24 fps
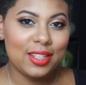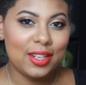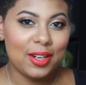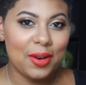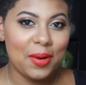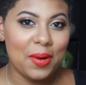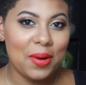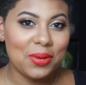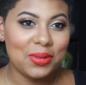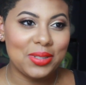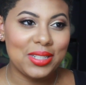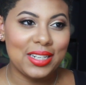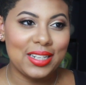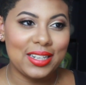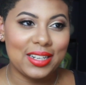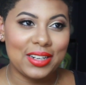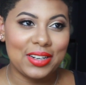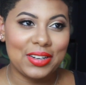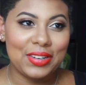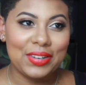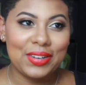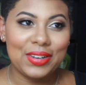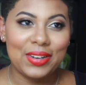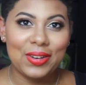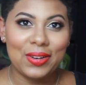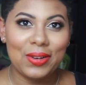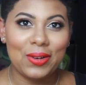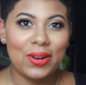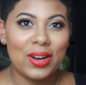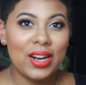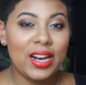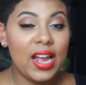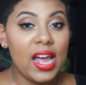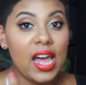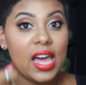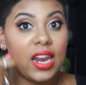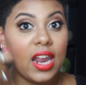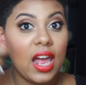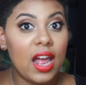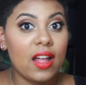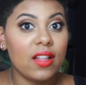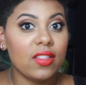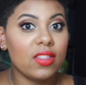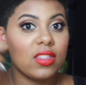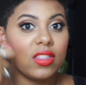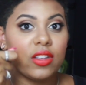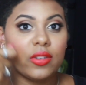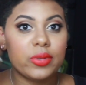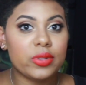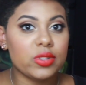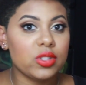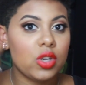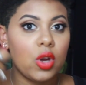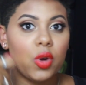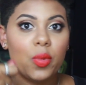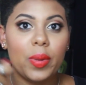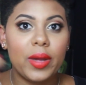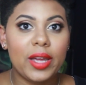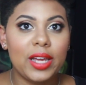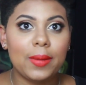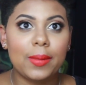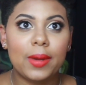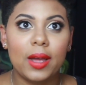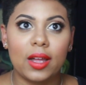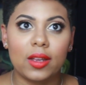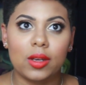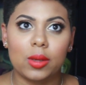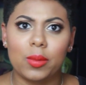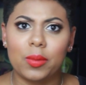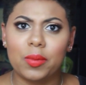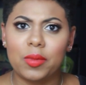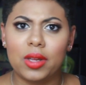to go out to dinner in New York, and there was no pigment on them.